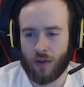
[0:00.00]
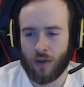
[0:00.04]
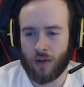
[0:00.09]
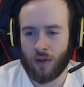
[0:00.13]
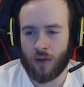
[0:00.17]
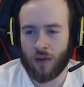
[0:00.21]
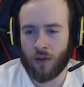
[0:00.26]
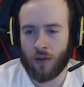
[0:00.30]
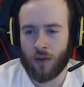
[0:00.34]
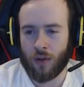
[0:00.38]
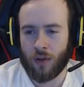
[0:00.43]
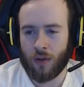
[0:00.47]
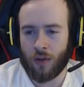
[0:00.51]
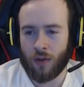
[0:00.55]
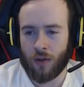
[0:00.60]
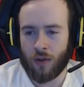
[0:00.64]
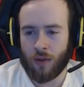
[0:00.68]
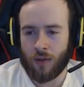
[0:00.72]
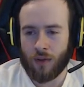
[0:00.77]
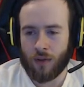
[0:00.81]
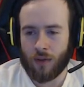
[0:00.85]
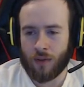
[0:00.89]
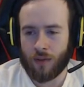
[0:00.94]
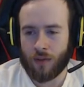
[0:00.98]

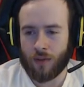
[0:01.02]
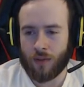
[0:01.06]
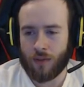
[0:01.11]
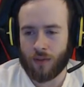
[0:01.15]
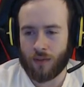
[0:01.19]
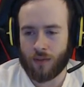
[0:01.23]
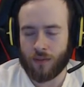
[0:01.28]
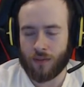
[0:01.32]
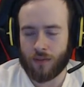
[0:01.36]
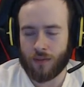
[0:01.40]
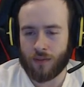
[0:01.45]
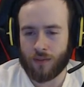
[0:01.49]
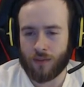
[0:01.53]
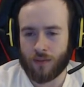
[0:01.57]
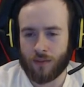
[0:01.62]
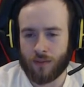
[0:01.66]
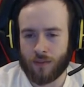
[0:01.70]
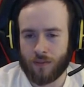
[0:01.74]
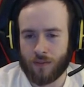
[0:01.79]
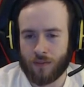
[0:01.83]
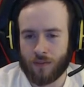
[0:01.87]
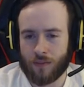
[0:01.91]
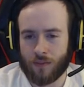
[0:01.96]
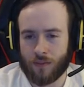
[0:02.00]

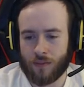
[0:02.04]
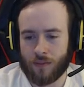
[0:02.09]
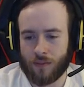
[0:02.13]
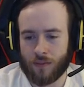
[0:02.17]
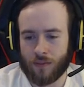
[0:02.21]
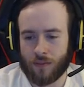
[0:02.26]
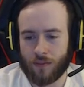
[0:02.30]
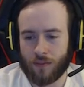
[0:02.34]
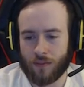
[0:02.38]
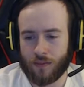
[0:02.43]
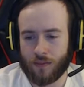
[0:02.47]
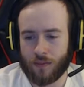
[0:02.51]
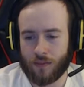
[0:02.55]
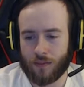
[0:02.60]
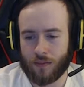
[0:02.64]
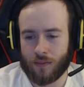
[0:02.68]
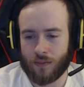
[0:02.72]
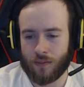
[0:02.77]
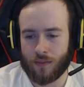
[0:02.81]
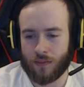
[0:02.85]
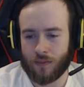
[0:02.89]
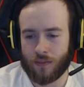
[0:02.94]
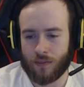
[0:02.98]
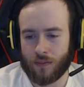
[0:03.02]

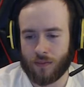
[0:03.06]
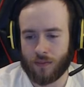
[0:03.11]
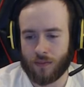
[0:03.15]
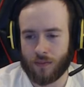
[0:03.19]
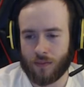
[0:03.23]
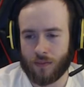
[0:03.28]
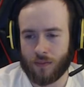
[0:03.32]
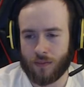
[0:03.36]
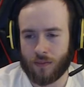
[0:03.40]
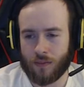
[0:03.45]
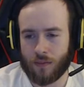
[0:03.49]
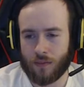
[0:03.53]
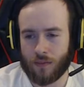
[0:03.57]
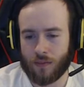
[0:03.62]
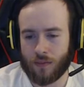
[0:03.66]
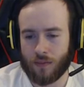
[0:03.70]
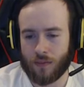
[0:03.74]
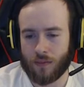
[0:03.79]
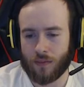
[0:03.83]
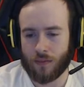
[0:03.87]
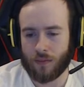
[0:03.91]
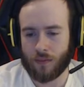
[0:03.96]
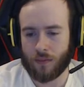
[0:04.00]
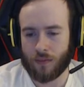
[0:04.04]

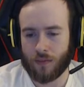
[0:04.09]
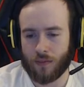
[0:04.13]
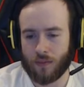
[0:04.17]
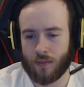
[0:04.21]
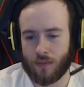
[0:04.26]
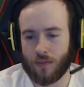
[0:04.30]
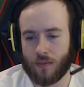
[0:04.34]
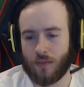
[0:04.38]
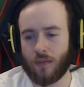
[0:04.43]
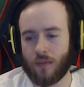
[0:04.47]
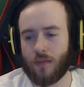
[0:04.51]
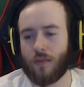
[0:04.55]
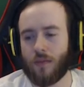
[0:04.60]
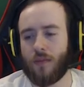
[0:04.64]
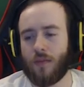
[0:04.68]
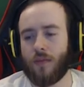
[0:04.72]
(silent)